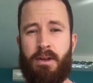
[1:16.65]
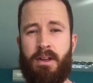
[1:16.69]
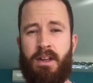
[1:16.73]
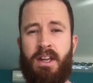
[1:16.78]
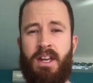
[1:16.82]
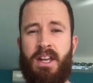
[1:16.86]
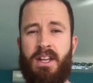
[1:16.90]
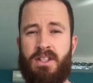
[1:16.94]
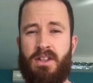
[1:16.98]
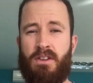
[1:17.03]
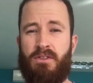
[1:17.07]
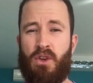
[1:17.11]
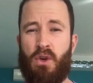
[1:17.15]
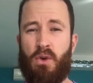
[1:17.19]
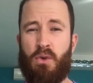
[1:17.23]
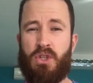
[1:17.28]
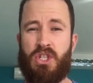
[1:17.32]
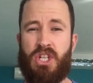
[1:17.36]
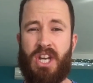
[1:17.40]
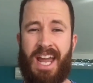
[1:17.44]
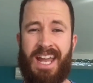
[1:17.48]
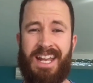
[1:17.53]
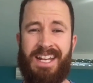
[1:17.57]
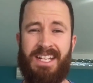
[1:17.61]
So if you're
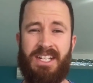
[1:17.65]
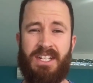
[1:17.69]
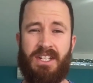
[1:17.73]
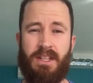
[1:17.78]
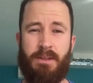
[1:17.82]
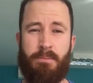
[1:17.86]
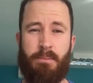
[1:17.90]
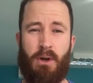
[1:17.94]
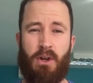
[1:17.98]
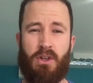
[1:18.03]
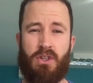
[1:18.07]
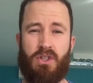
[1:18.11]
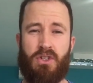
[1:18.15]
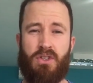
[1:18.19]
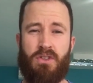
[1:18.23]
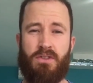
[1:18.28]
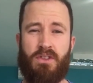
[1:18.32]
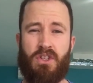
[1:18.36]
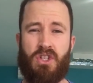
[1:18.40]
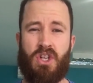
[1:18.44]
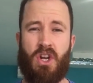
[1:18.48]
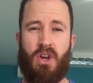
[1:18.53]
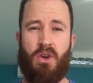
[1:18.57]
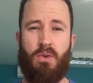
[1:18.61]
changing the posture of the
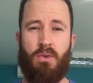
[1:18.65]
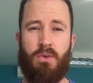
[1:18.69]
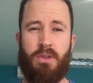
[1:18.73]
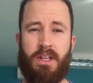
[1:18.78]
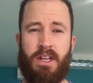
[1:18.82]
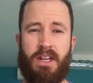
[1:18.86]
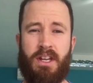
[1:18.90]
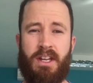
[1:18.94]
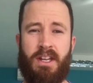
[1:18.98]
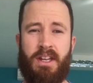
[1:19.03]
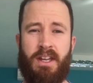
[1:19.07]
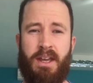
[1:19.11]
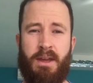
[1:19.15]
shoulder,